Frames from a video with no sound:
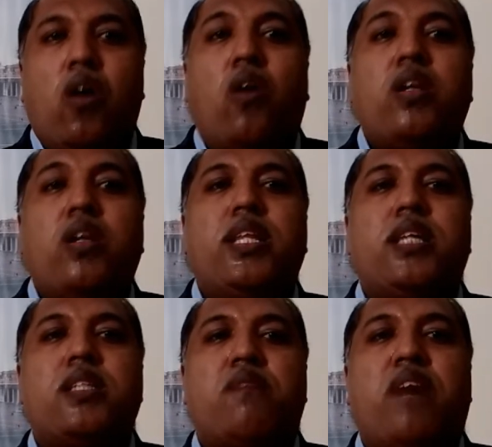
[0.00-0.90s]
Already
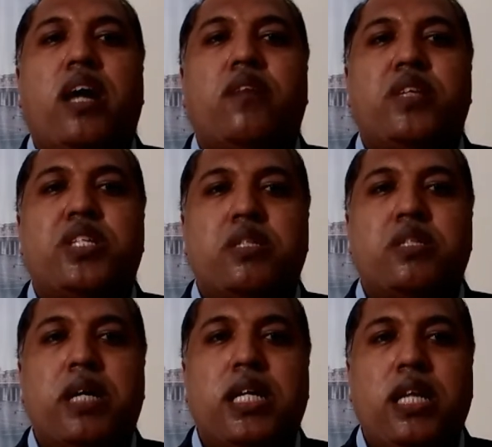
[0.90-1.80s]
there's a fire which
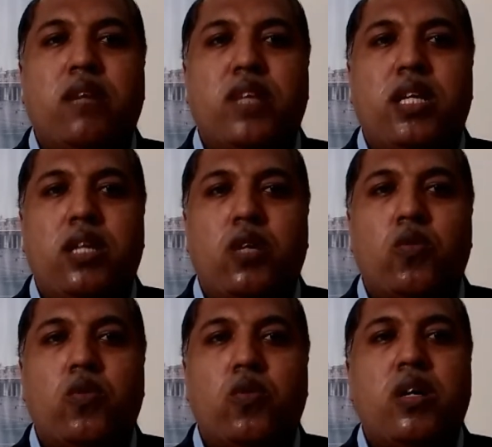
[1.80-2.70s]
is burning within
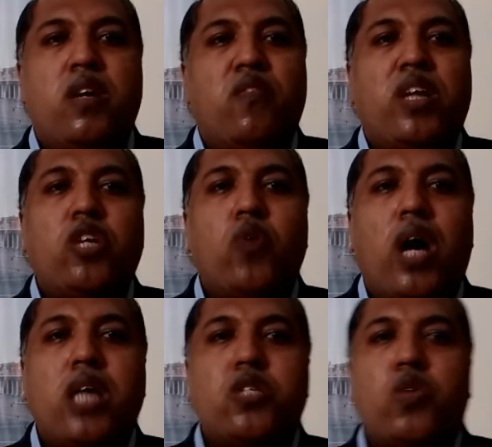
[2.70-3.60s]
you. When
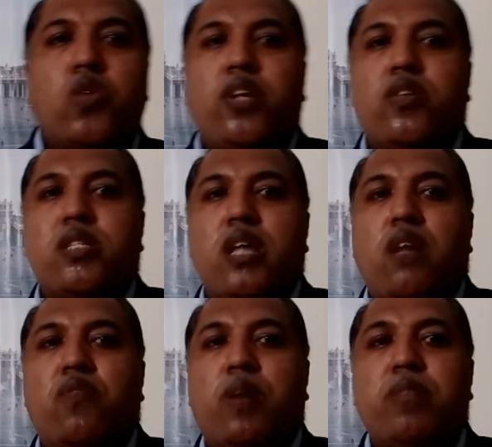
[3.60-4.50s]
you isolate
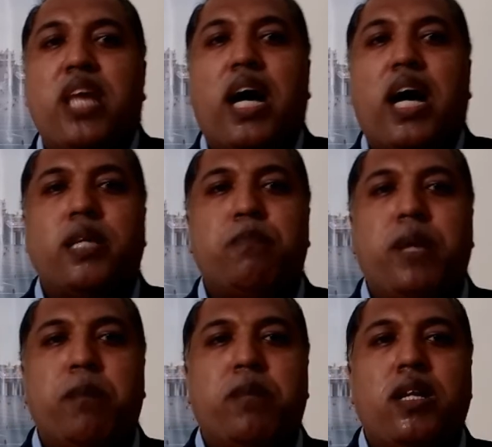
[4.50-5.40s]
yourself from the other
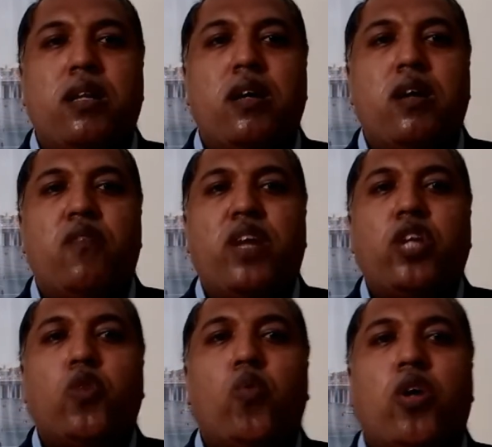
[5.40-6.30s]
people,
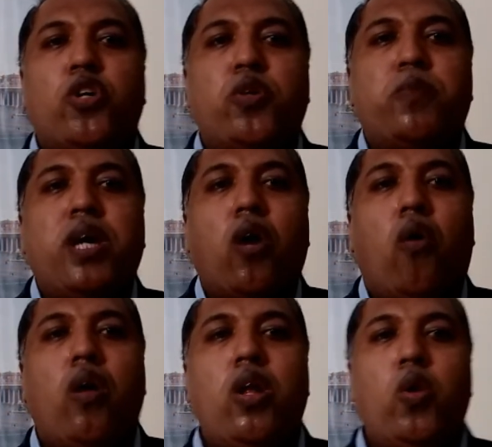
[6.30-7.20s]
when you wanted to be
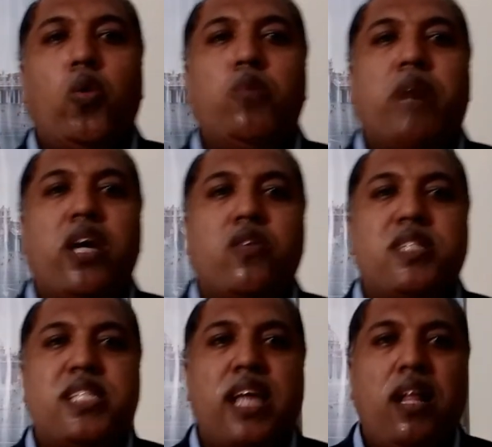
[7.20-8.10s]
all alone by
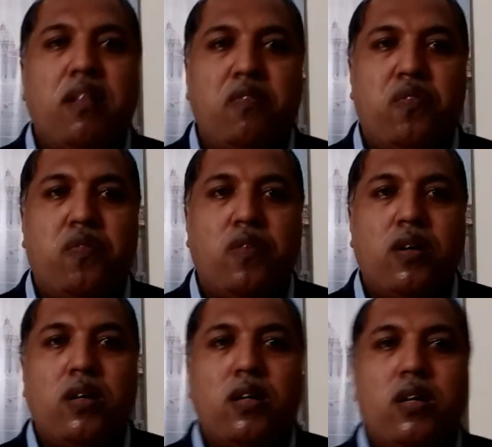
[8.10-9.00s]
yourself,
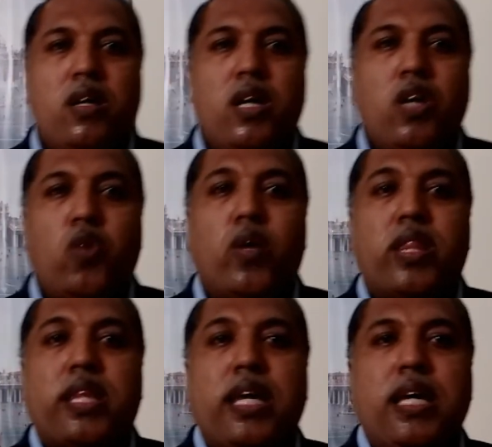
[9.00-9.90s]
you
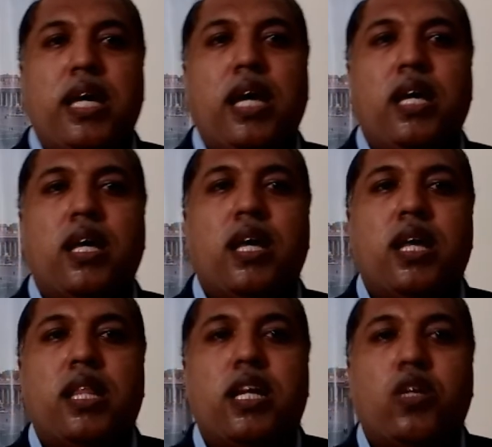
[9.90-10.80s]
are thinking
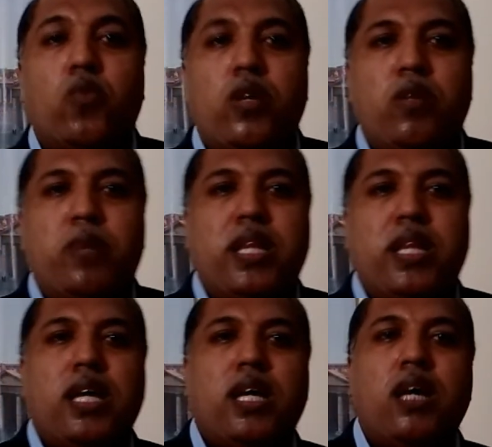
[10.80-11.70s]
that you will
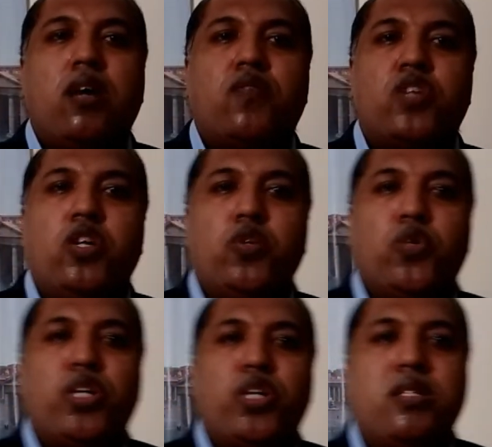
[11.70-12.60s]
be thinking of
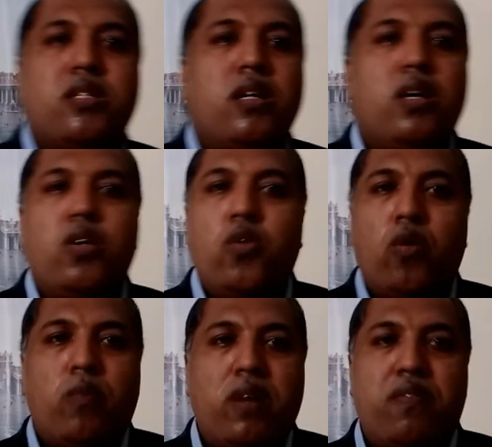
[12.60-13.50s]
solutions.
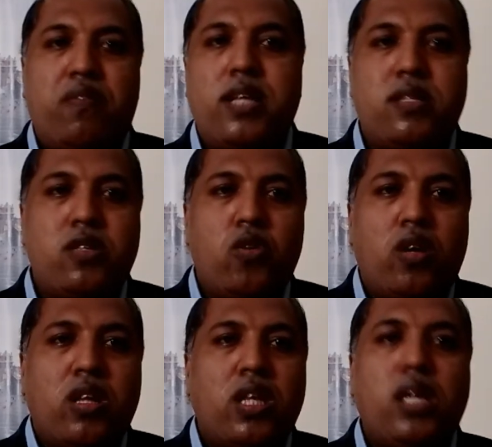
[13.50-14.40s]
No, my friends, you
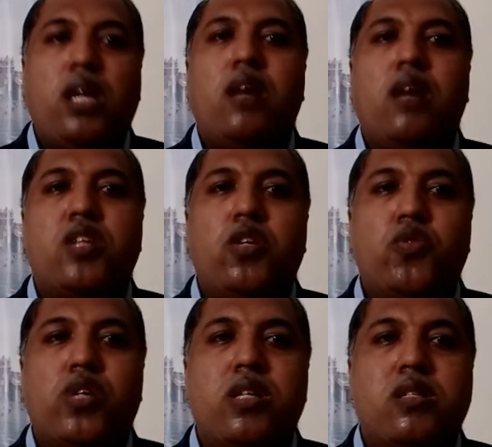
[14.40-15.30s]
are not thinking of
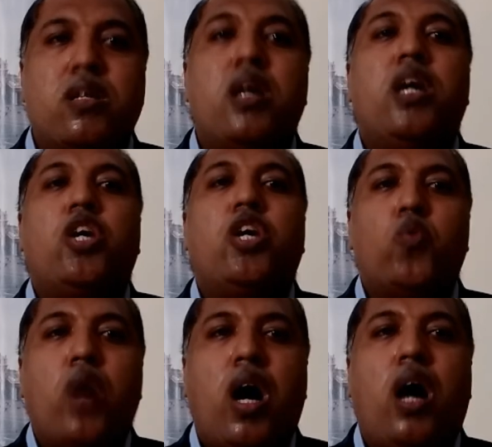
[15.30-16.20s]
solutions.
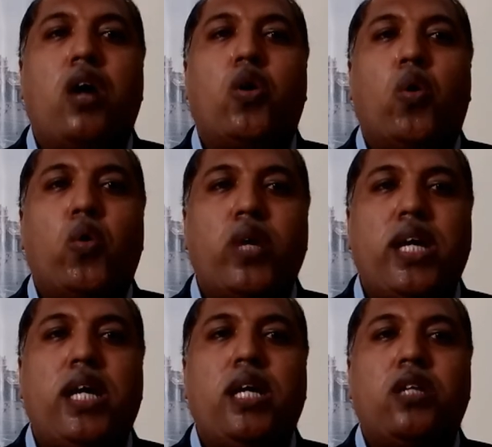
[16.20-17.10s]
You are
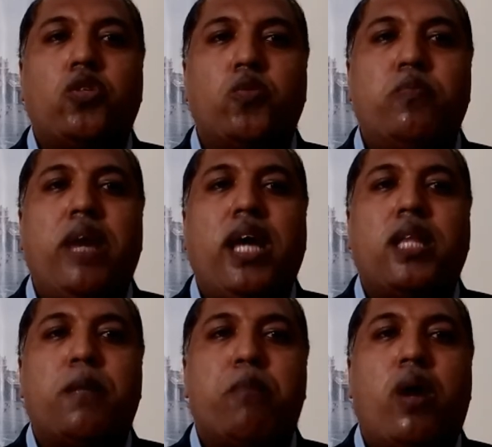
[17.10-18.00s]
going to
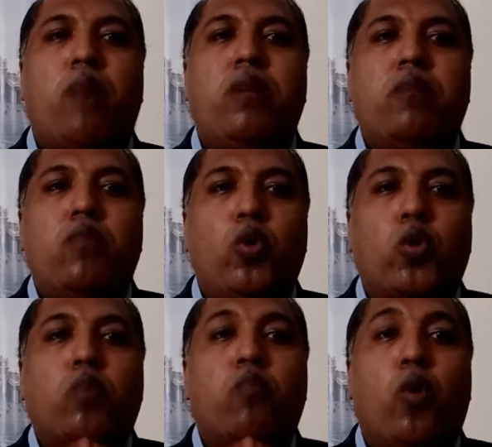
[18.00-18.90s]
make the problem
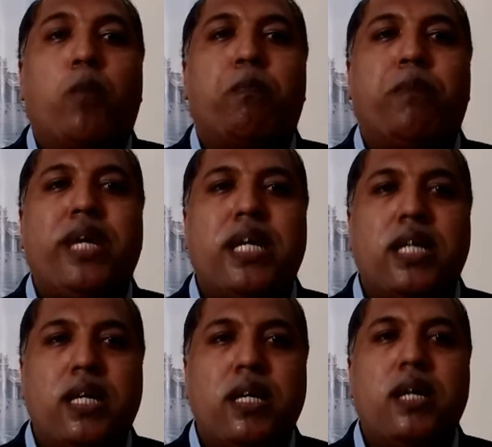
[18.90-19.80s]
look more
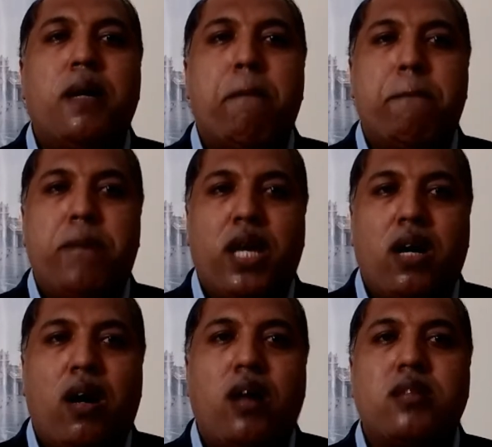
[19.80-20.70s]
bigger,
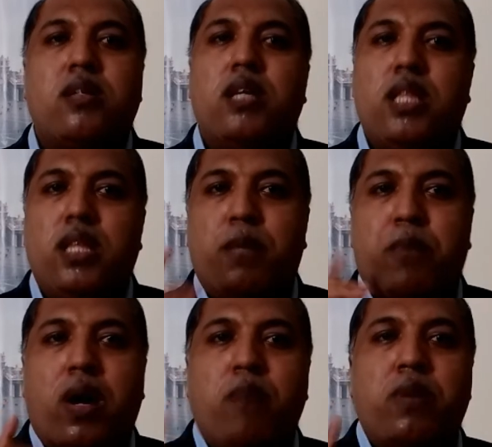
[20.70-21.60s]
because the
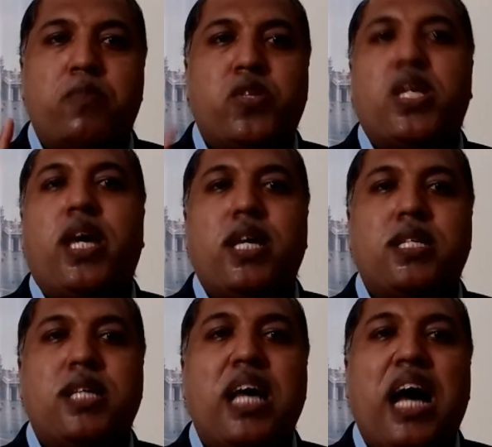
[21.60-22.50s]
proverb
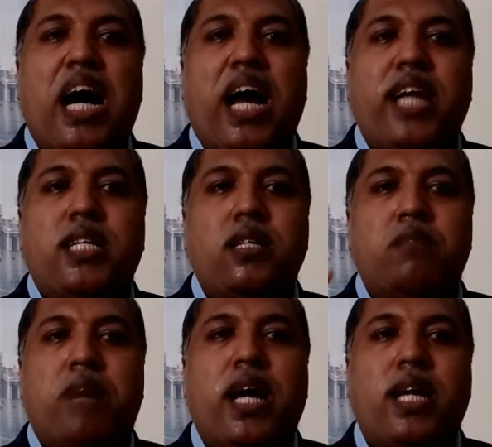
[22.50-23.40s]
says, idle
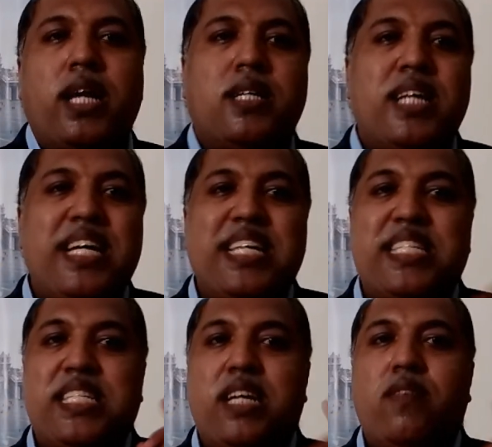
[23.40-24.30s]
mind
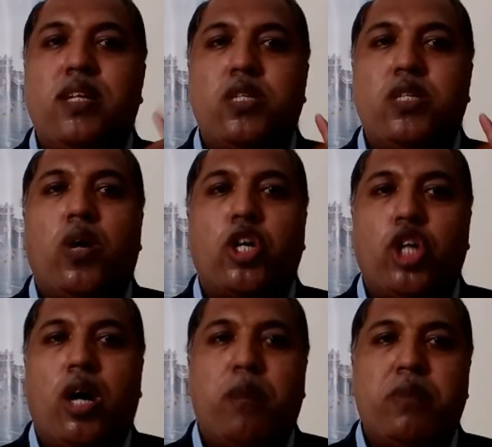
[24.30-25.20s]
is devil's
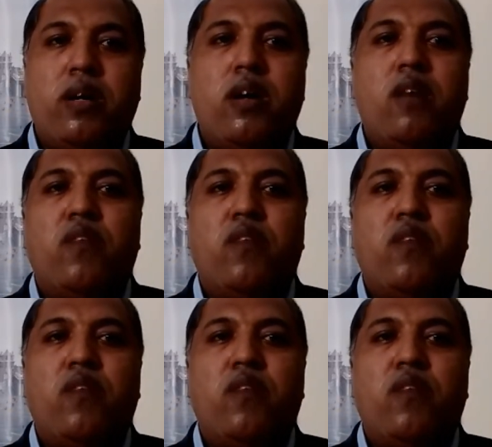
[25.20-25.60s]
workshop.